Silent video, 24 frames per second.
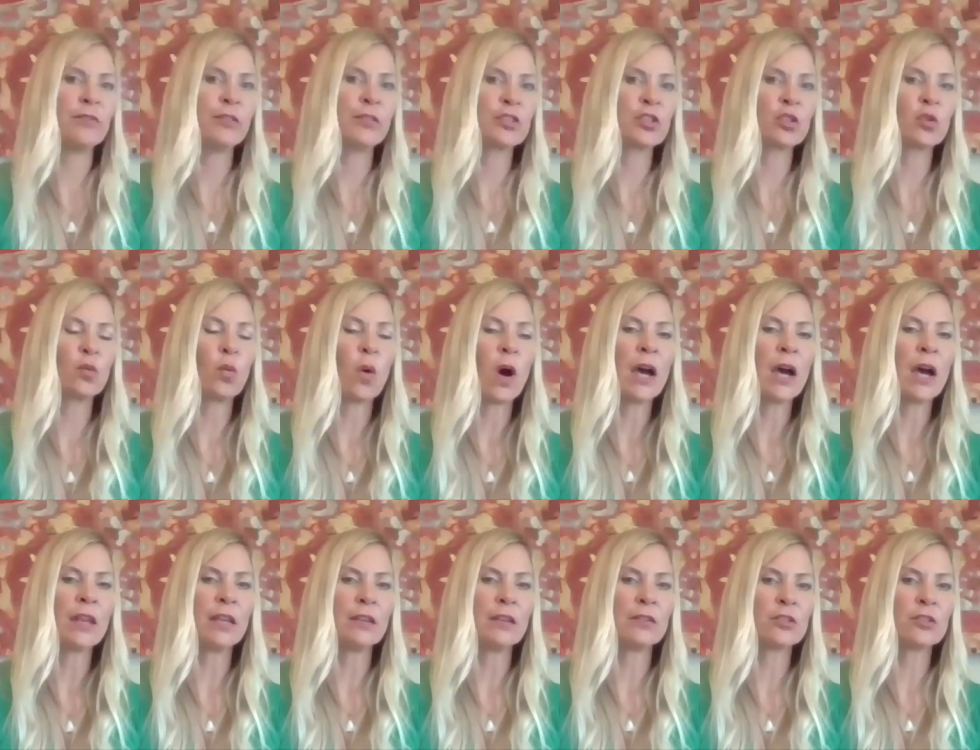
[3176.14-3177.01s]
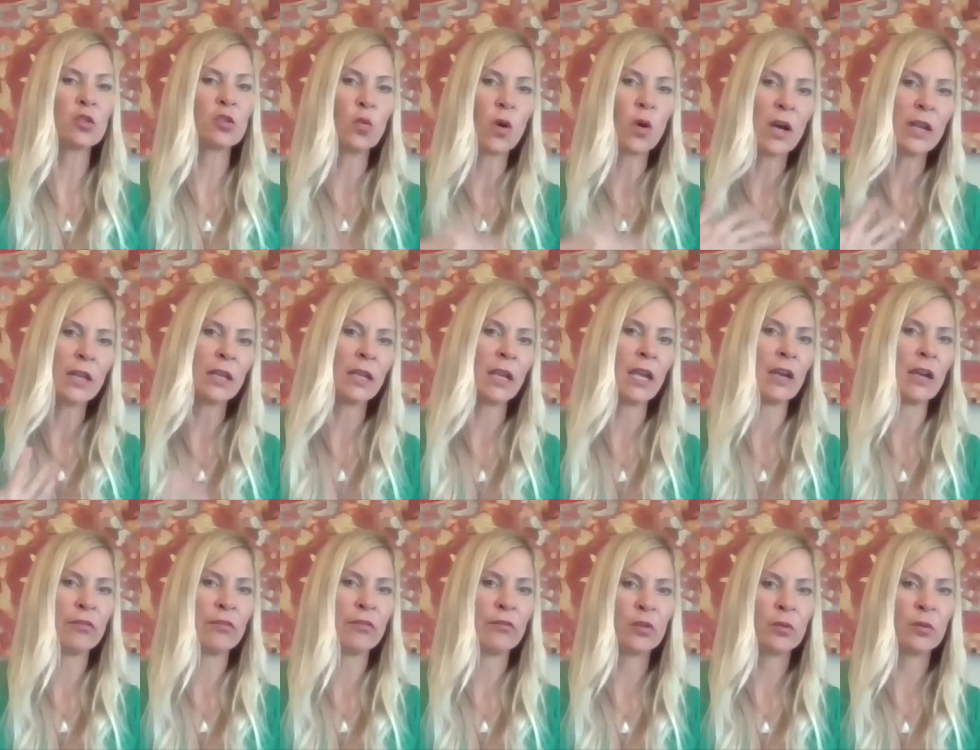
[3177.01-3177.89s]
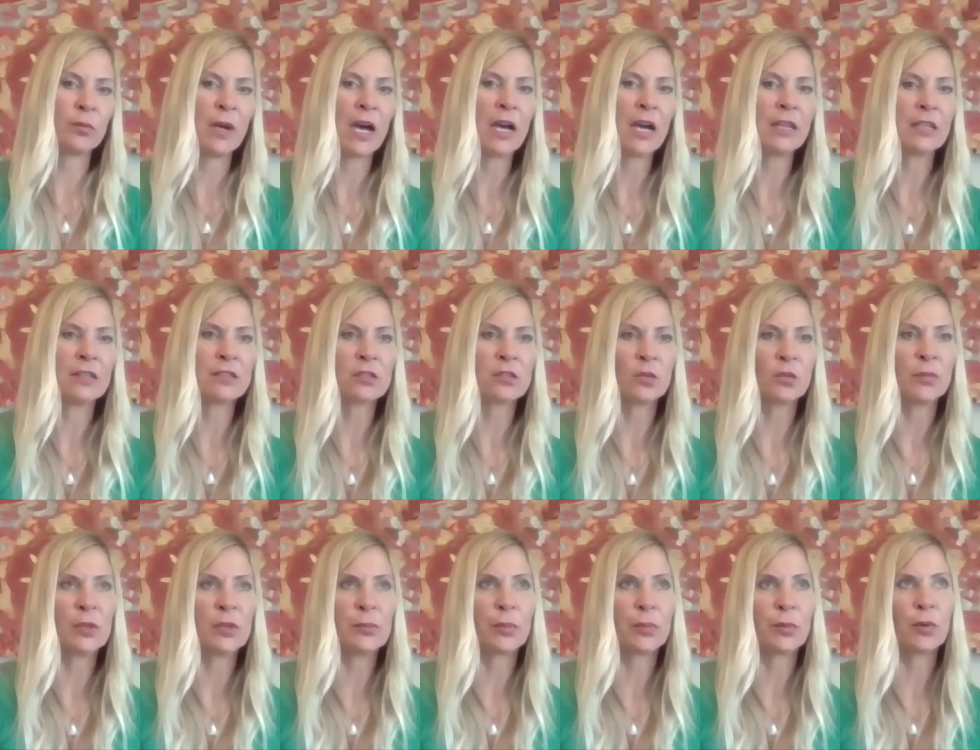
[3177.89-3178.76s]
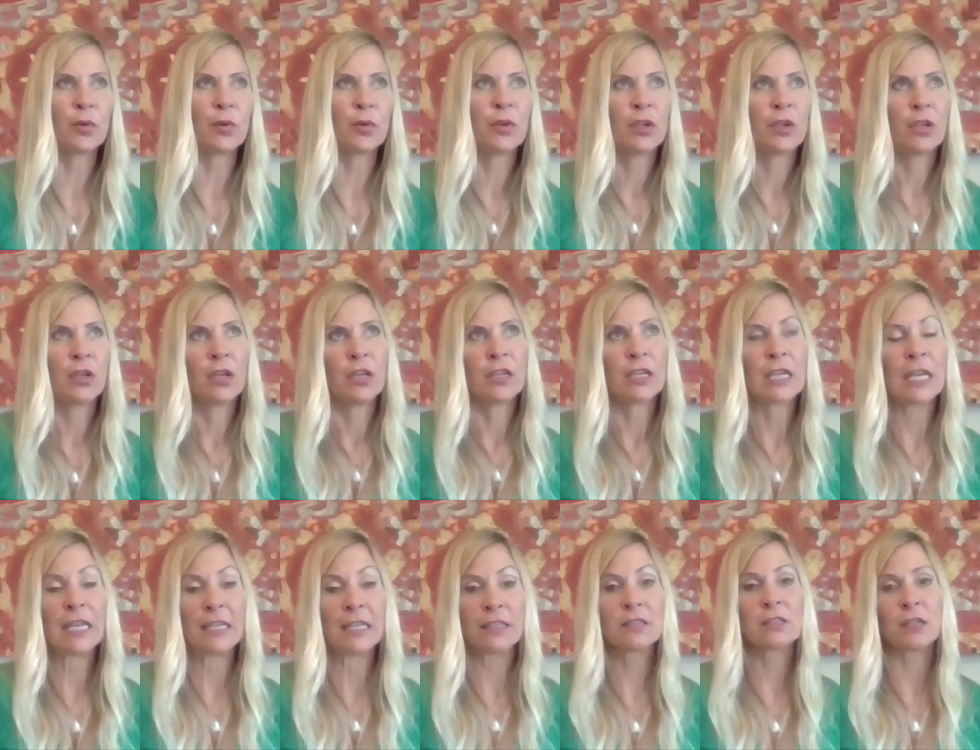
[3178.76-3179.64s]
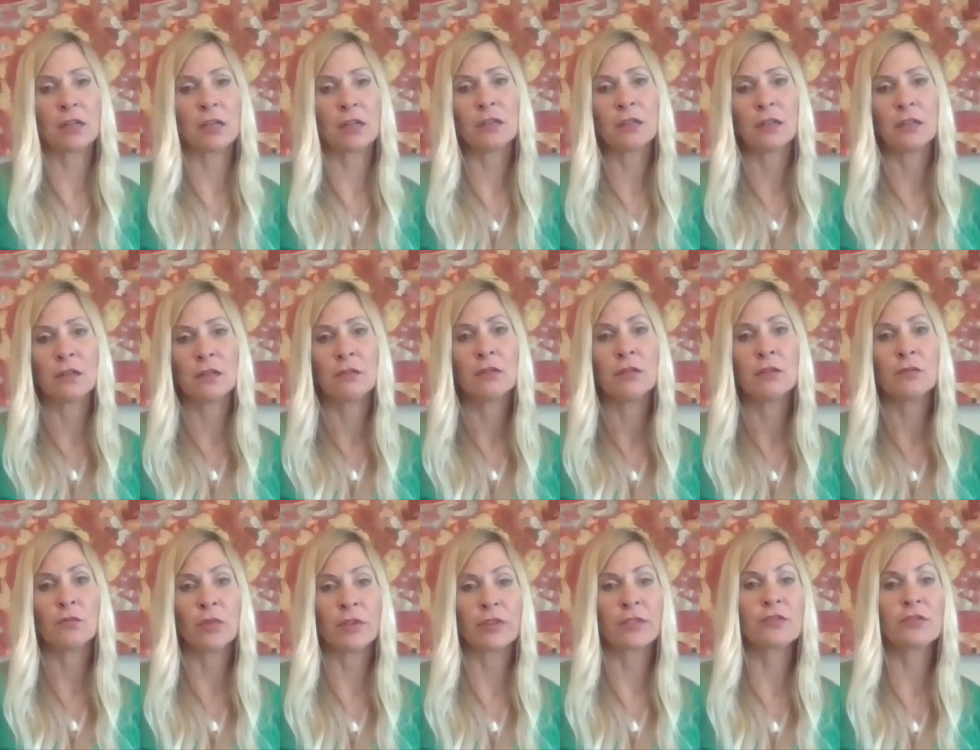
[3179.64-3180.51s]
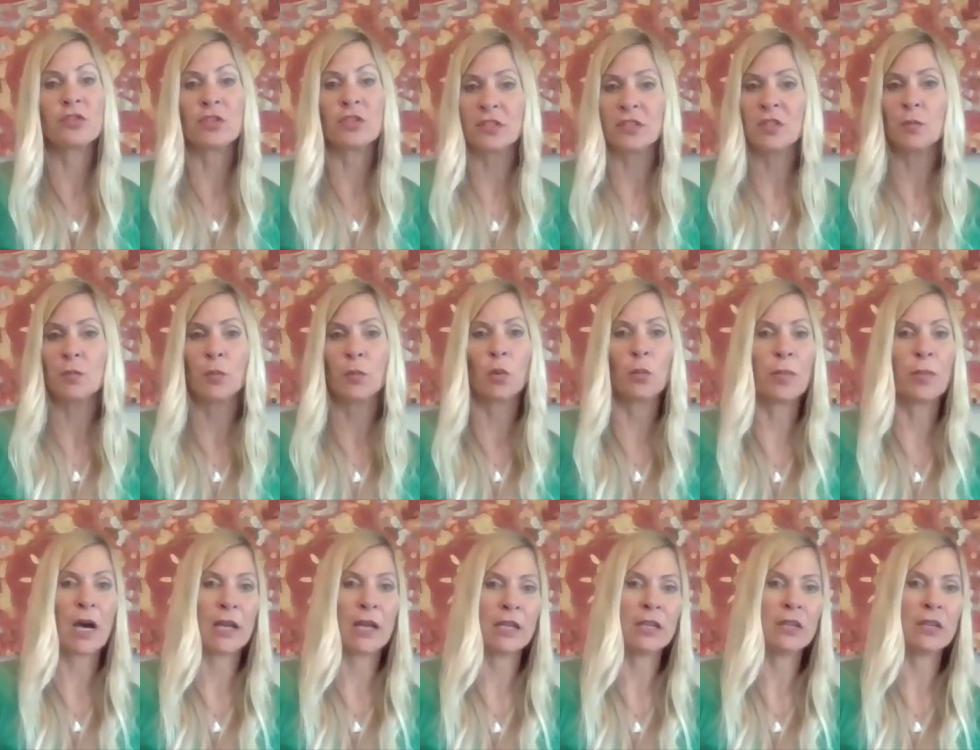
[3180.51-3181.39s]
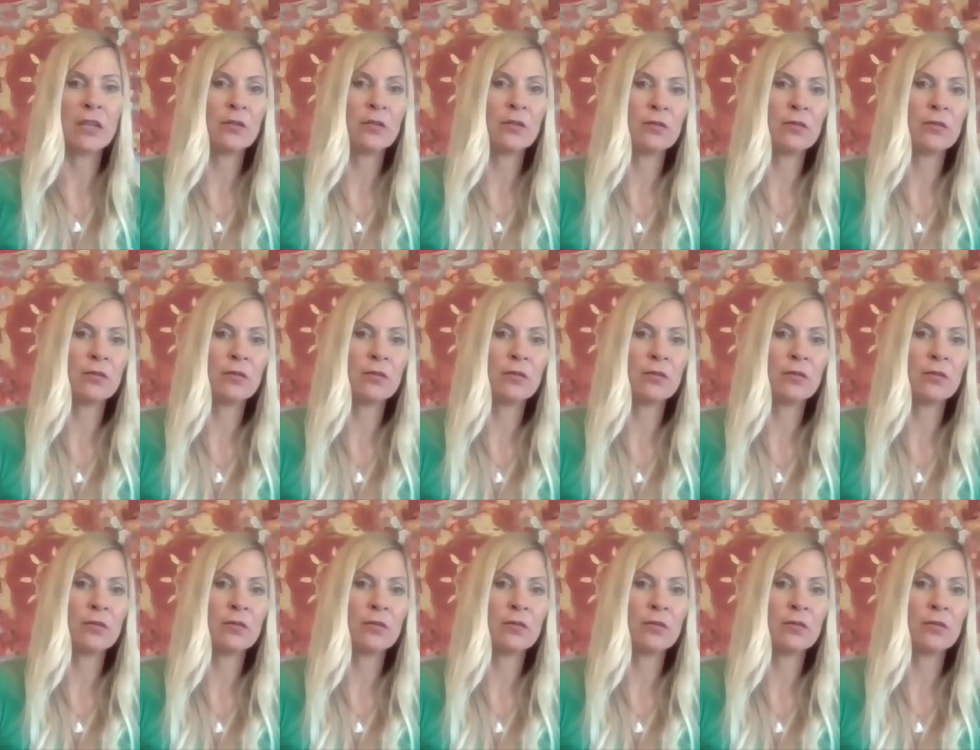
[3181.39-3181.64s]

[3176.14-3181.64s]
you're squatting, you're squatting half of your body. So people can start with just simple body